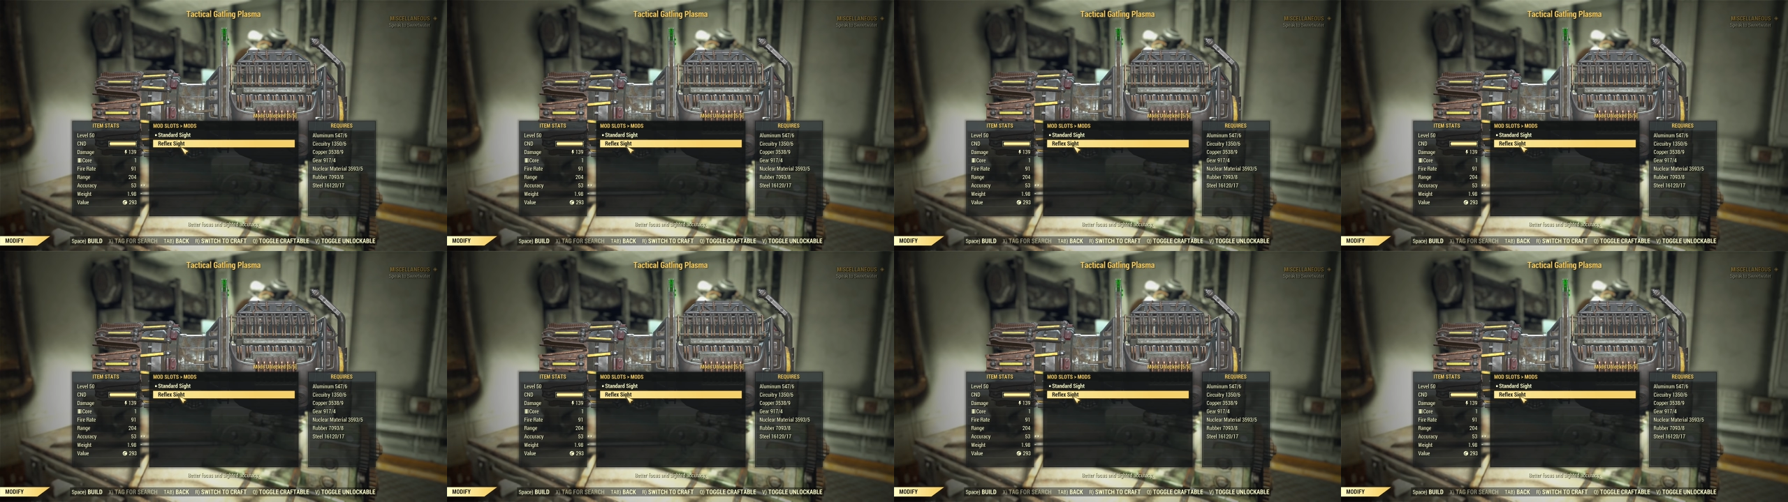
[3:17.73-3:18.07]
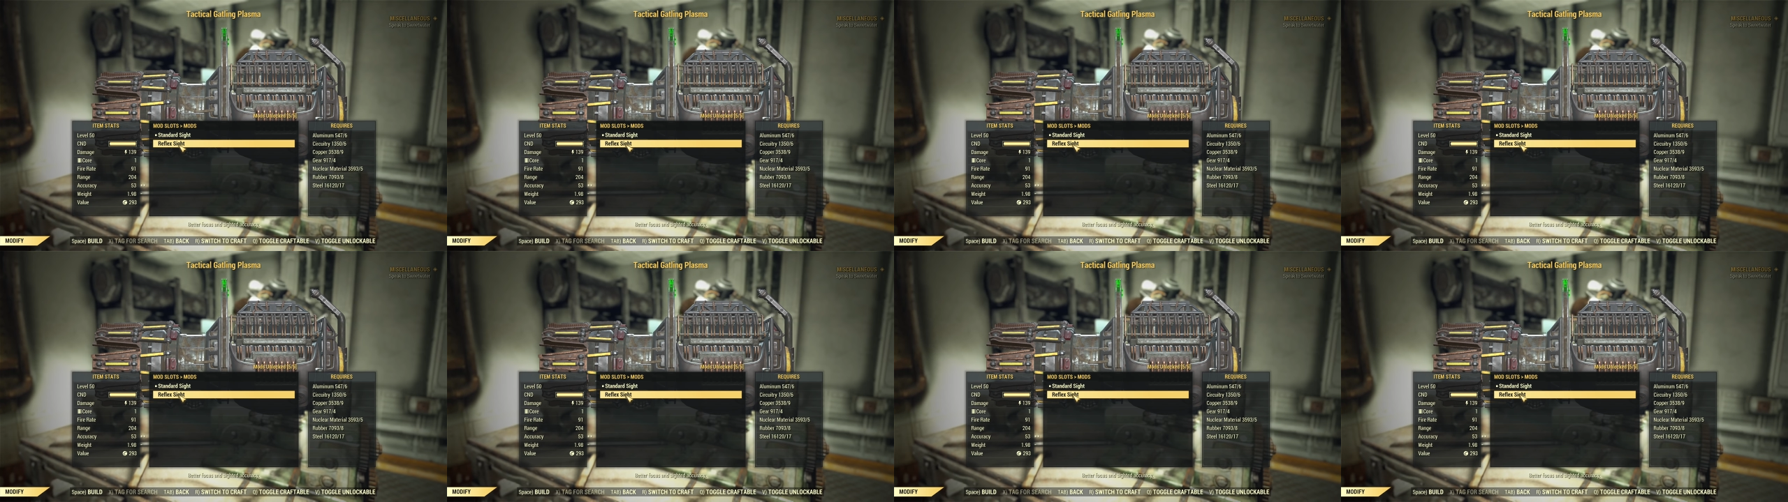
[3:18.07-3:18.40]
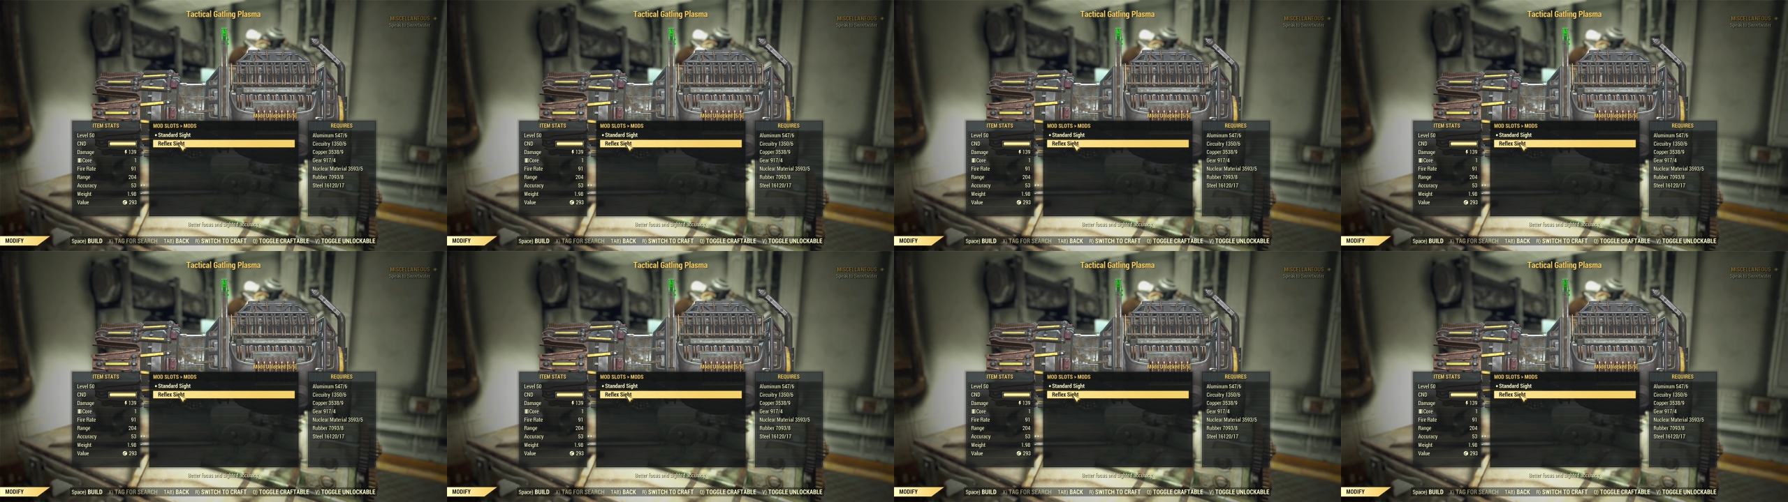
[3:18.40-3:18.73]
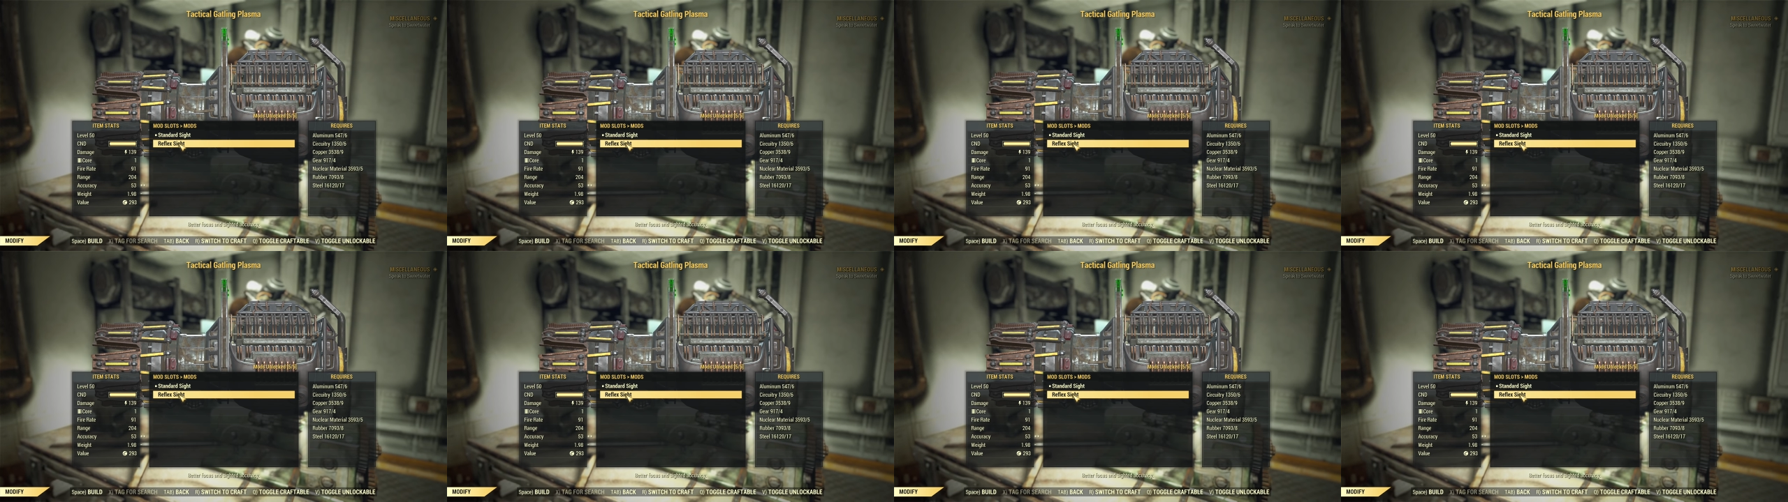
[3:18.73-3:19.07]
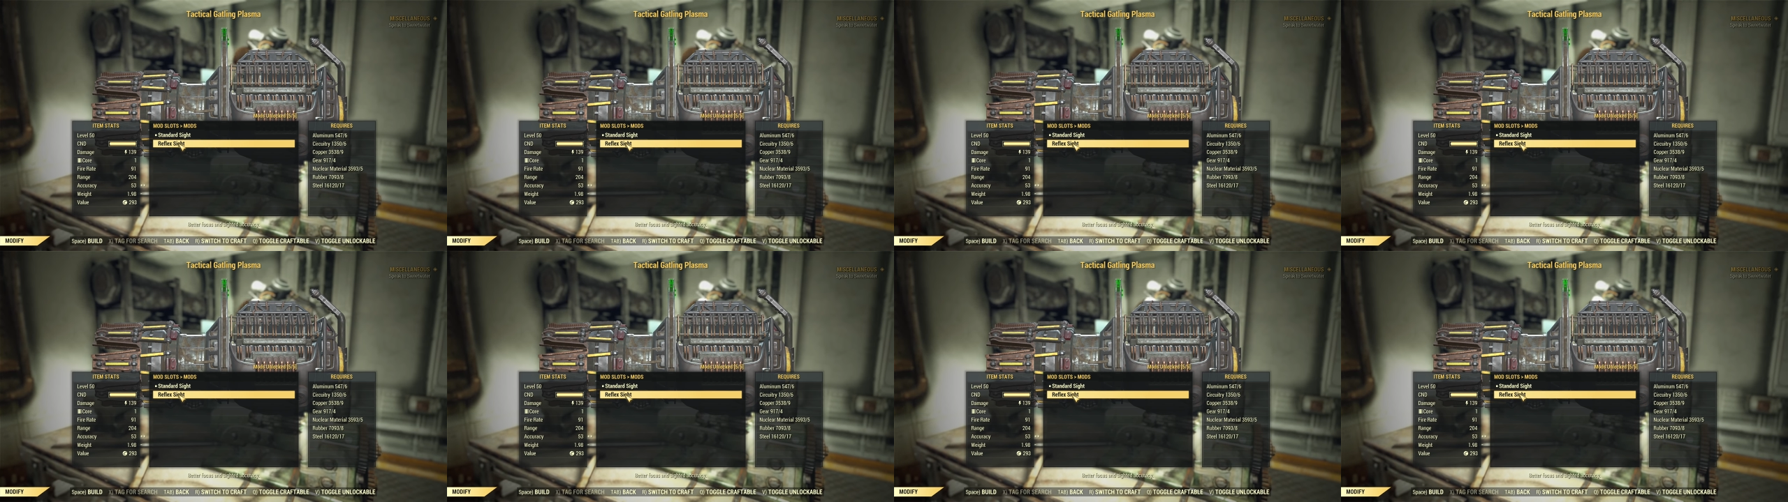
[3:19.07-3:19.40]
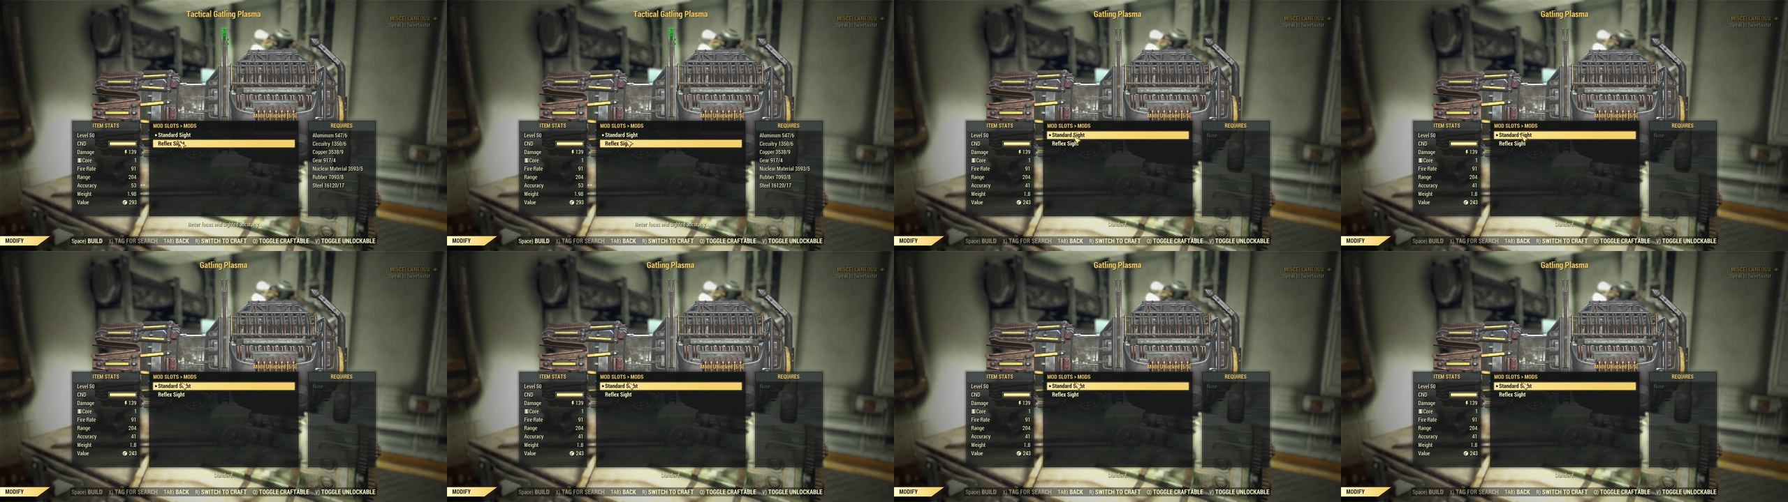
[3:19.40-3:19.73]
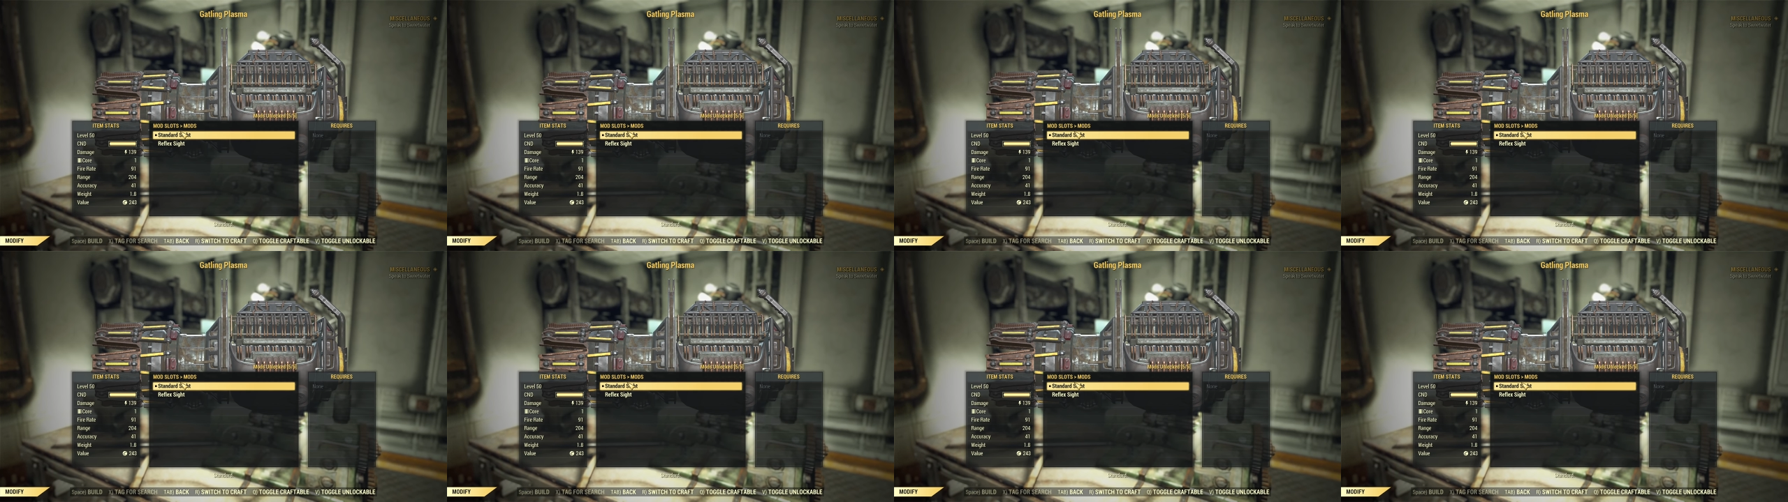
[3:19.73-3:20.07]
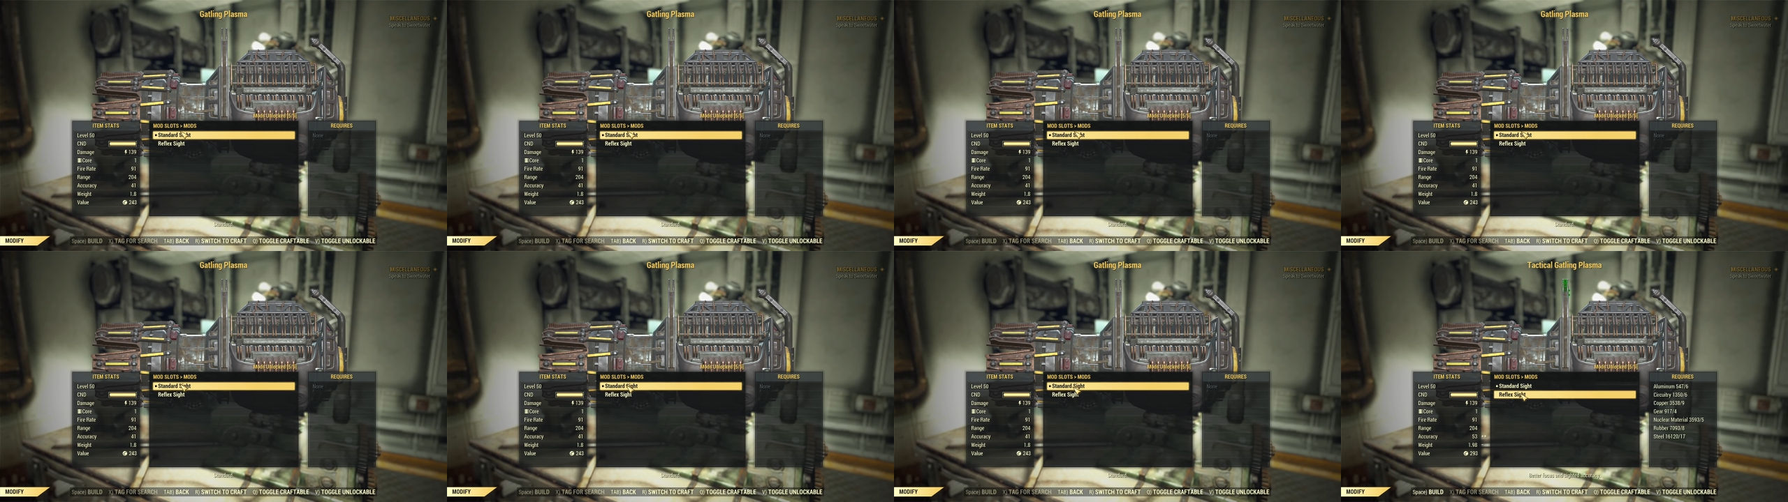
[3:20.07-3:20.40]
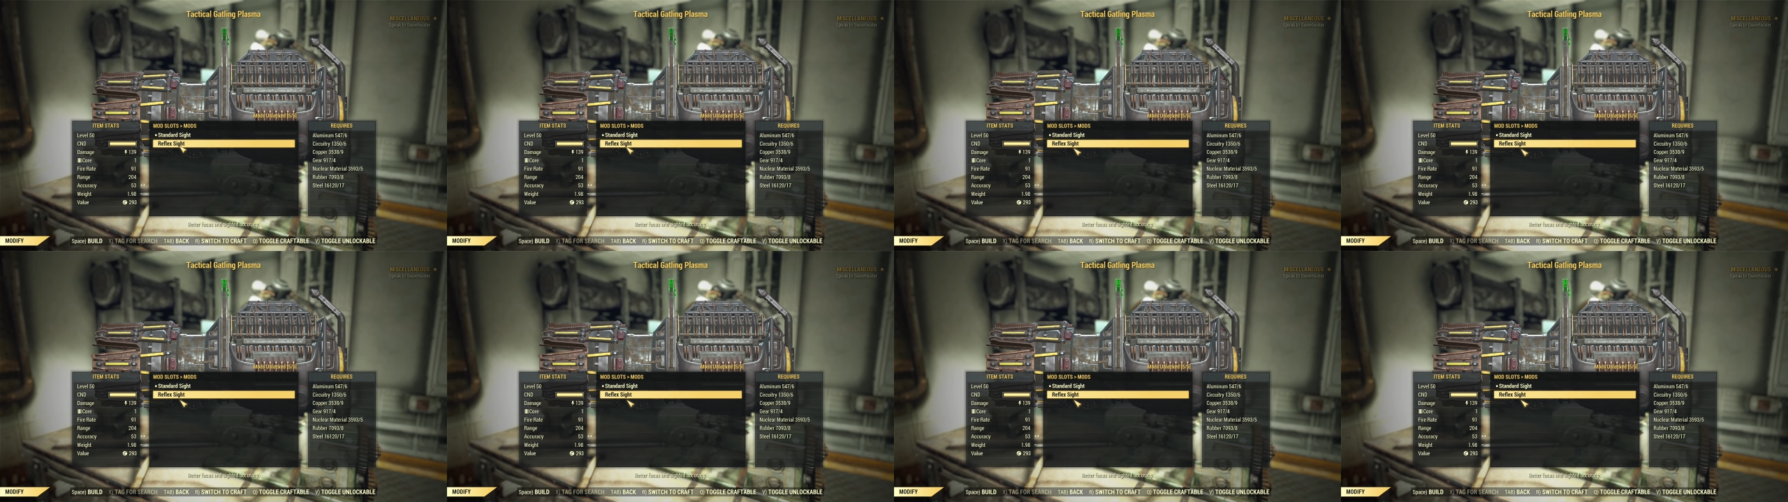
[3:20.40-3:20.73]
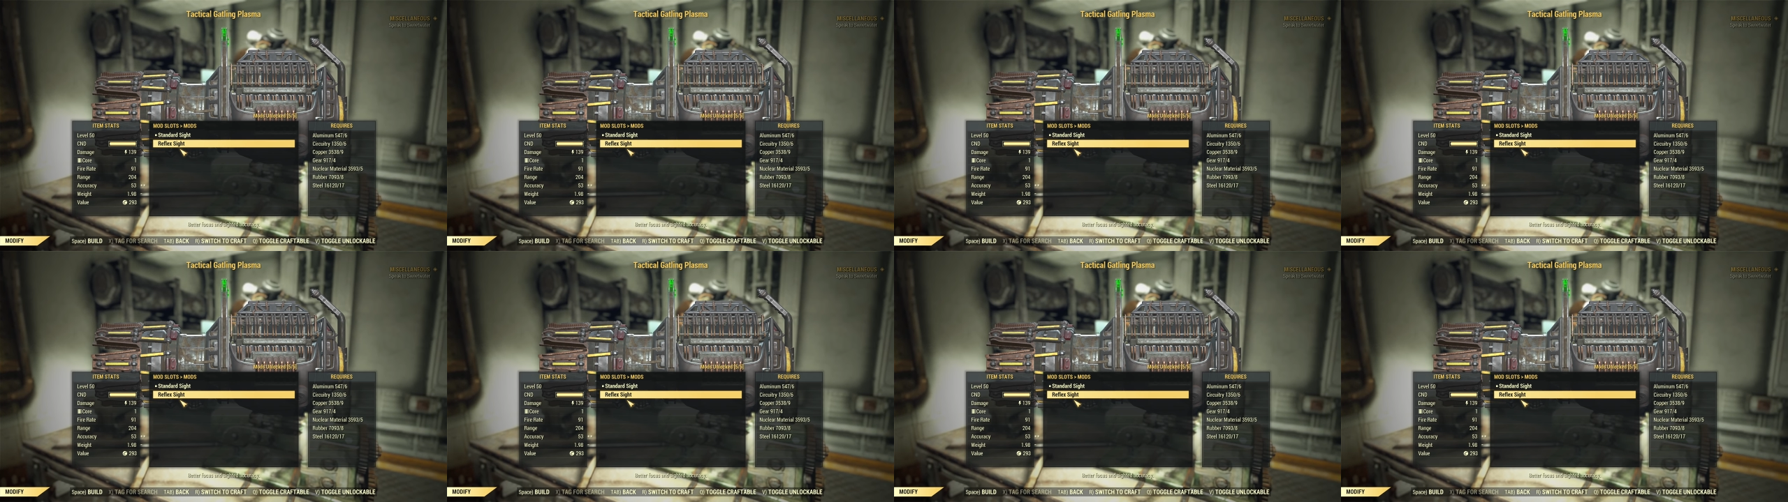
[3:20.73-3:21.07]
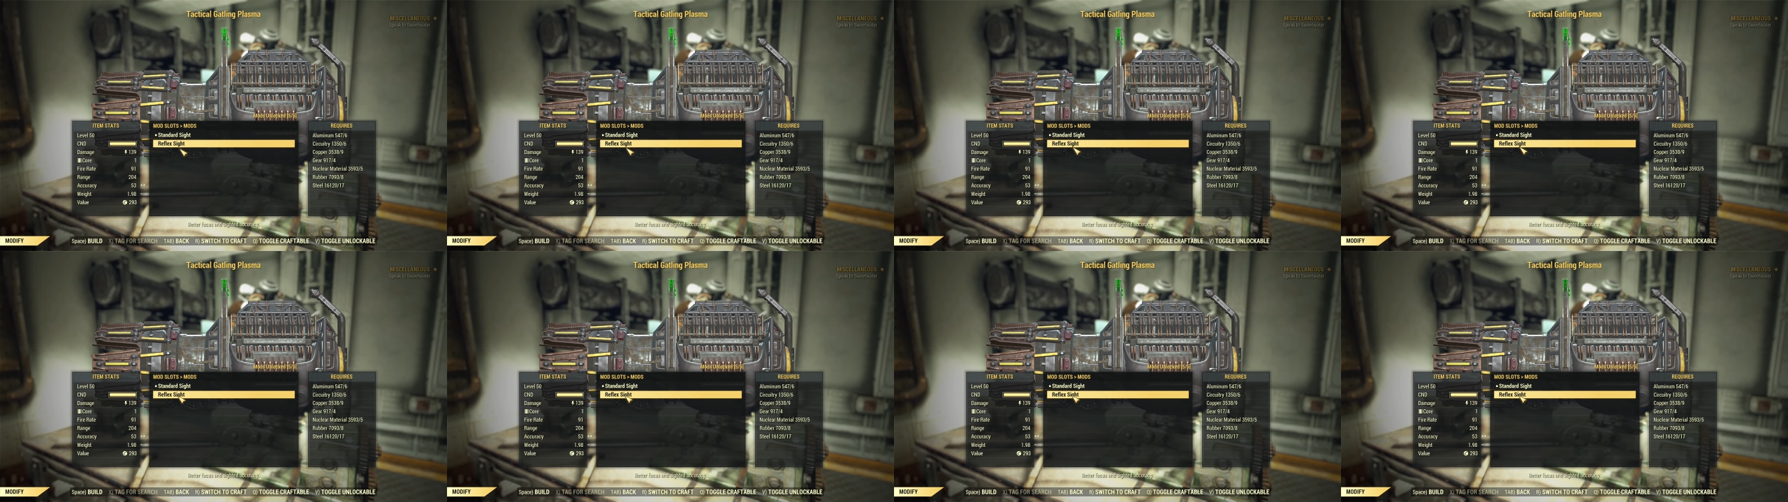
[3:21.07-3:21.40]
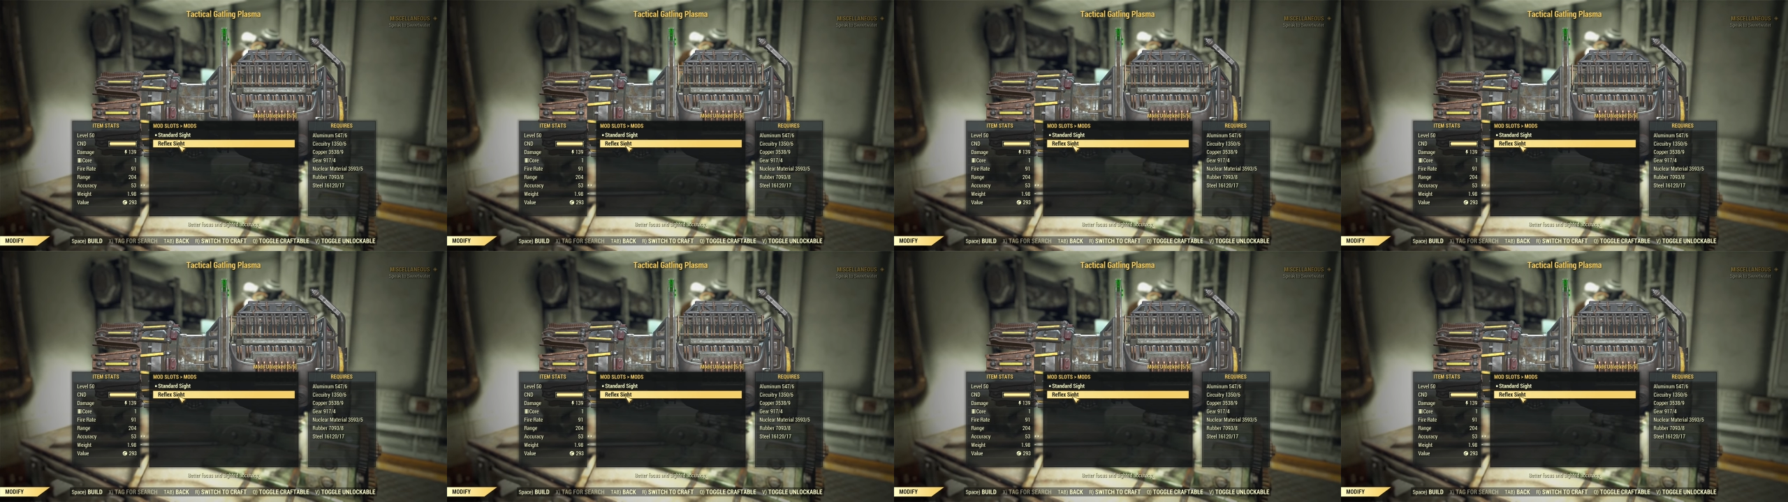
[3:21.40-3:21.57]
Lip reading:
[unreadable: no face in view]